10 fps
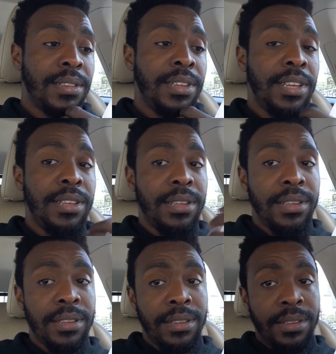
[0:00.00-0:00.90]

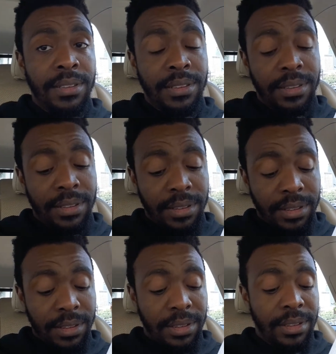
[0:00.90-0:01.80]

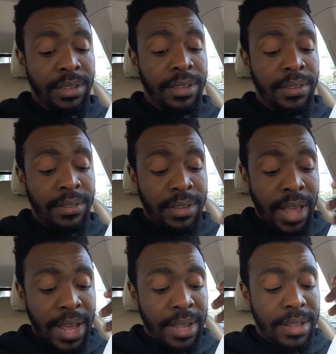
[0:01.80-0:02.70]
These is
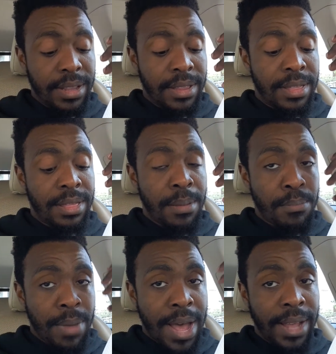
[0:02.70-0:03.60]
like the
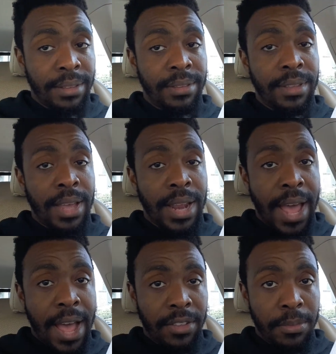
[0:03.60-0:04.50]
mindset
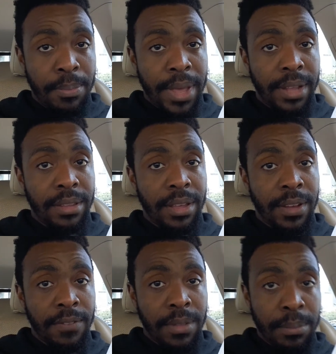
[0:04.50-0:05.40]
aspect
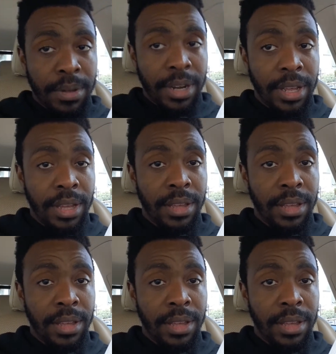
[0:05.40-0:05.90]
of the money.